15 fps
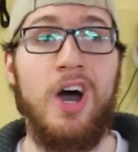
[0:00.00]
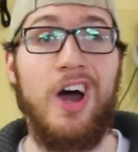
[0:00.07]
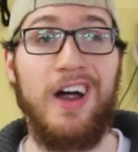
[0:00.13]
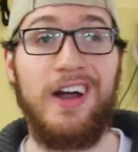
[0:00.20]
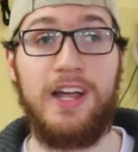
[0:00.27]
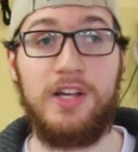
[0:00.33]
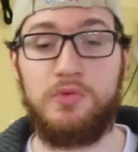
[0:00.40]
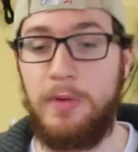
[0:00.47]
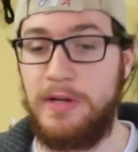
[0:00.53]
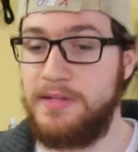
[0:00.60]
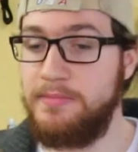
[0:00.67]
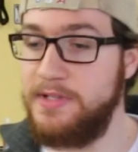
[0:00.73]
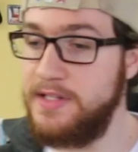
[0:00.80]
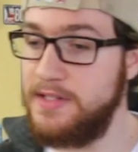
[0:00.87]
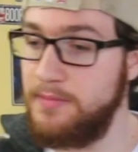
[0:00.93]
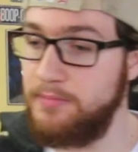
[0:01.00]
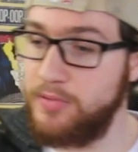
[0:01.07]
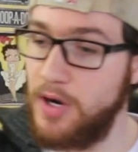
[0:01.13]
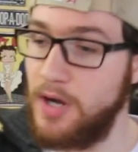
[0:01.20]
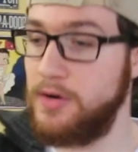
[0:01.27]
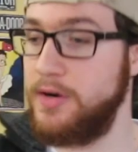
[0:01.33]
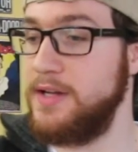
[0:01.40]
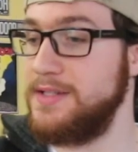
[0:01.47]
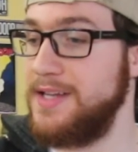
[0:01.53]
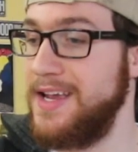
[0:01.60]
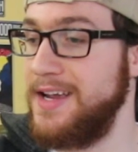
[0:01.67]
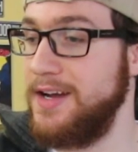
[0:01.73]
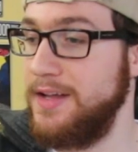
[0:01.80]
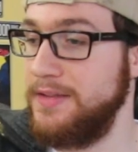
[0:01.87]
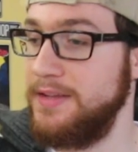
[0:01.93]
All right guys, we made some decent progress
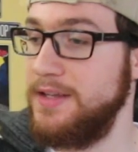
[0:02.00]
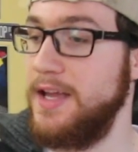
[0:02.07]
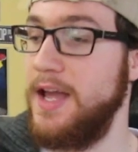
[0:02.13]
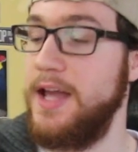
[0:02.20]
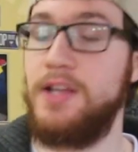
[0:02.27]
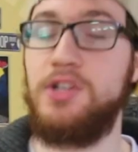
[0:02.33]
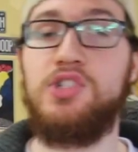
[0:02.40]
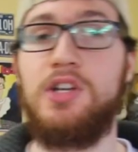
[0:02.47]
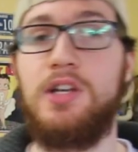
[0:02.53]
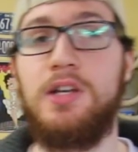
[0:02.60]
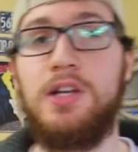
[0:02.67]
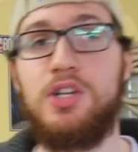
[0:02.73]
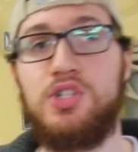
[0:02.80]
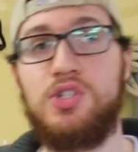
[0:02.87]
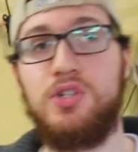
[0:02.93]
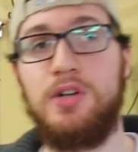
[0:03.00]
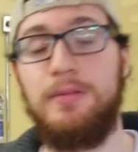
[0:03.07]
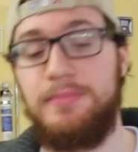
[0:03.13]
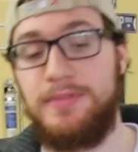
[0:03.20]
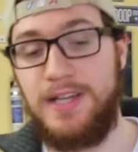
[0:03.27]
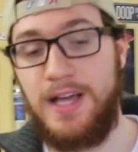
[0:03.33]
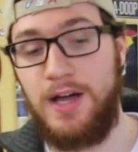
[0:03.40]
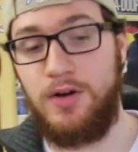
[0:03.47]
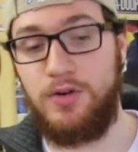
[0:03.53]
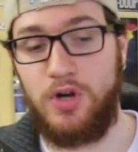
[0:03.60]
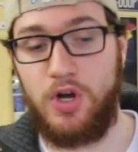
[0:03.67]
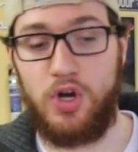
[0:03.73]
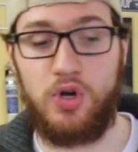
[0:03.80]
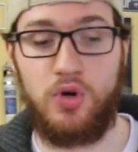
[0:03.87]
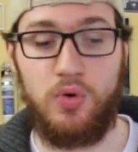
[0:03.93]
and got the engine stripped
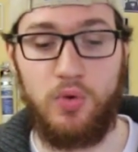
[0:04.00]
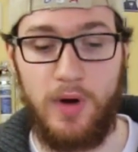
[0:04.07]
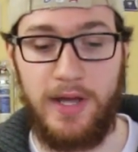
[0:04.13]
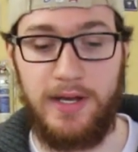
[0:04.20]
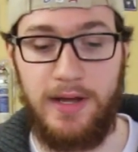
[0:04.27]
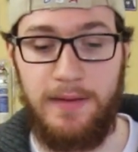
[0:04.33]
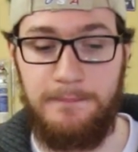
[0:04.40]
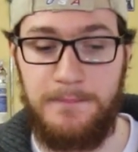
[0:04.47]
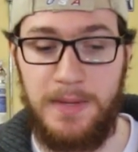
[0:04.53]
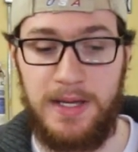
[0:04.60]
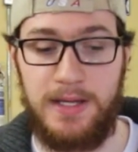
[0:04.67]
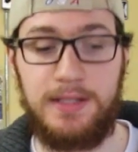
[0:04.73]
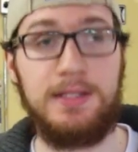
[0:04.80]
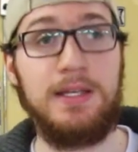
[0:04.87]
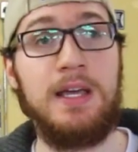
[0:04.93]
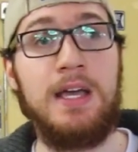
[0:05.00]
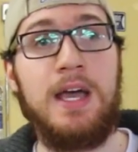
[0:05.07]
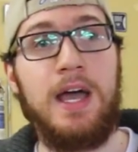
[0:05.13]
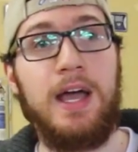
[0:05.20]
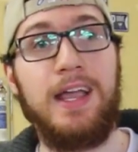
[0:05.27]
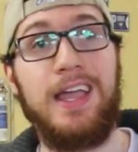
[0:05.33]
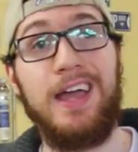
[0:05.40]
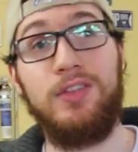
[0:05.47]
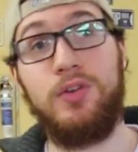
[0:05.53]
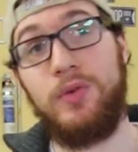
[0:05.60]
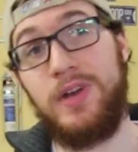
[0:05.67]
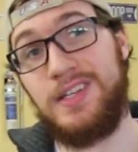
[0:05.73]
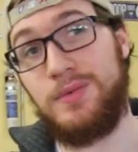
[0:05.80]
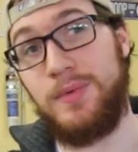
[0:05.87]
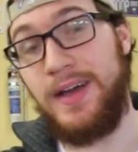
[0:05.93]
down quite a bit. Again, the
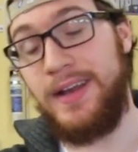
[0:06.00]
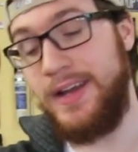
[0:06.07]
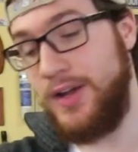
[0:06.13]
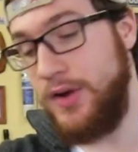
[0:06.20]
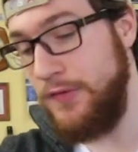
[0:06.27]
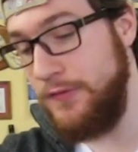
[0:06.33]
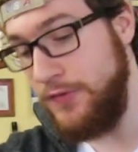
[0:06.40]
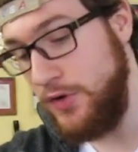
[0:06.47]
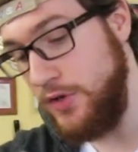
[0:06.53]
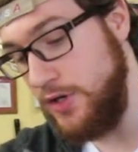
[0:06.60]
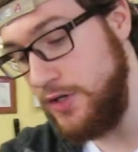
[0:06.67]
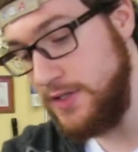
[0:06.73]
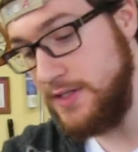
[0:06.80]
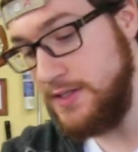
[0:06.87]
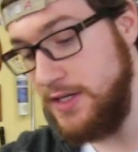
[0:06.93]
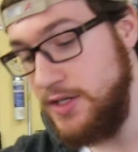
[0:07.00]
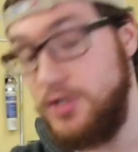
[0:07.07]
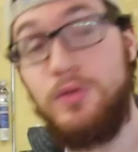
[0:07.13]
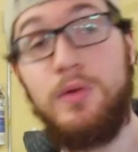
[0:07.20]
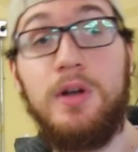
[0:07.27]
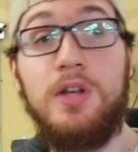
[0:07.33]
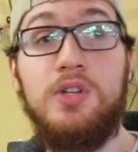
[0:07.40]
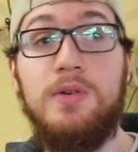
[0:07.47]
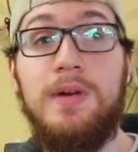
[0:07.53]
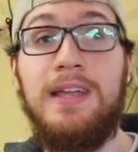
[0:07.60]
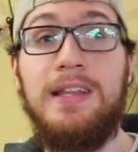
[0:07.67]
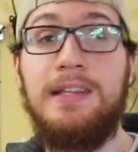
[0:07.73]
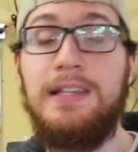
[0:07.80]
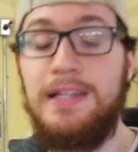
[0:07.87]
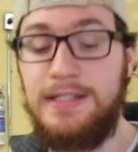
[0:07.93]
reason why I didn't go further is because I do want to do
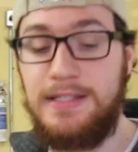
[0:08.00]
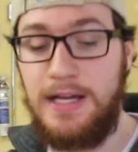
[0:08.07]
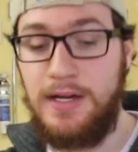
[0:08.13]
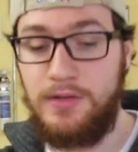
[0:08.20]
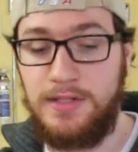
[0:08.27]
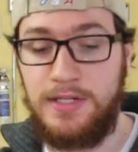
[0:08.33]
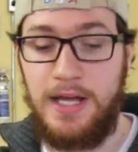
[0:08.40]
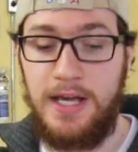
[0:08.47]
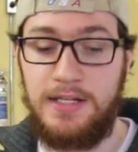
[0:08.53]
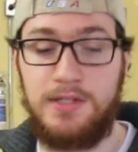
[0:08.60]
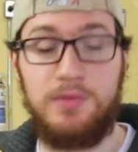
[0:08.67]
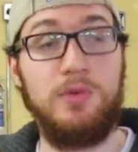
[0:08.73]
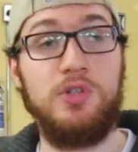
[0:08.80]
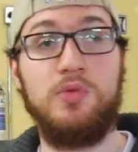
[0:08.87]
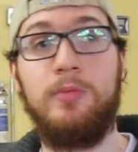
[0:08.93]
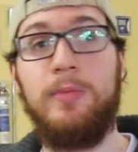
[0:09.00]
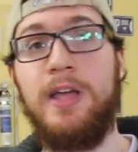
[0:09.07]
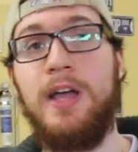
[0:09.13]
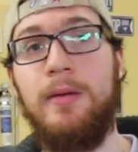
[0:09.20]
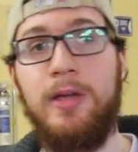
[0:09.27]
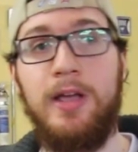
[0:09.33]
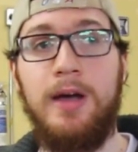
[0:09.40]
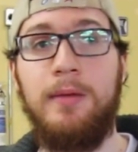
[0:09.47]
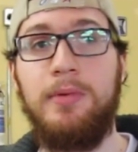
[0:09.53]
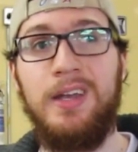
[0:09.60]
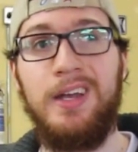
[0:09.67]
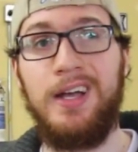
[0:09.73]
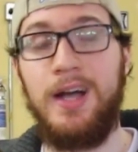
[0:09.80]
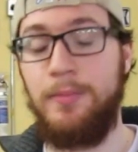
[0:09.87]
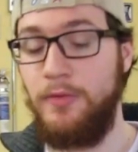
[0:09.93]
a leak down test, which will be coming up in
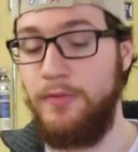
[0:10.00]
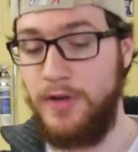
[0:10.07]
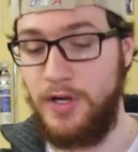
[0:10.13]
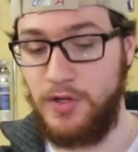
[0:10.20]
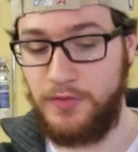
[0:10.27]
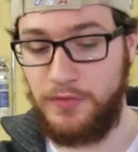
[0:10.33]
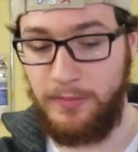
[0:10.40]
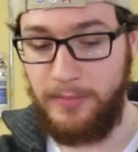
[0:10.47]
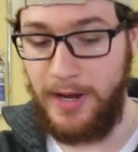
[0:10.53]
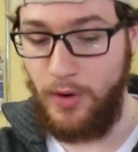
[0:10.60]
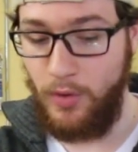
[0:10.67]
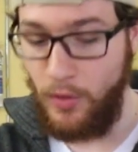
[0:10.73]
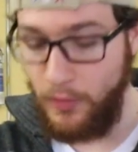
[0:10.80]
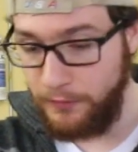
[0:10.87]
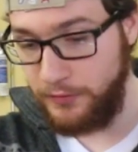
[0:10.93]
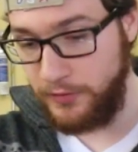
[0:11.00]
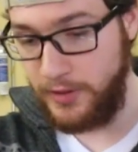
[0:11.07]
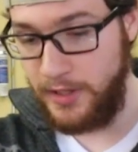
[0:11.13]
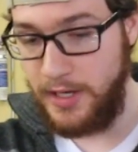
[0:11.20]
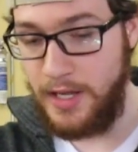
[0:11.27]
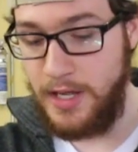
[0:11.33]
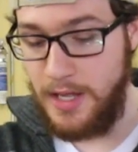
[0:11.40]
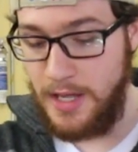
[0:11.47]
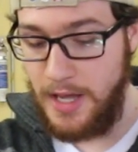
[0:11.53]
a couple videos from now, hopefully,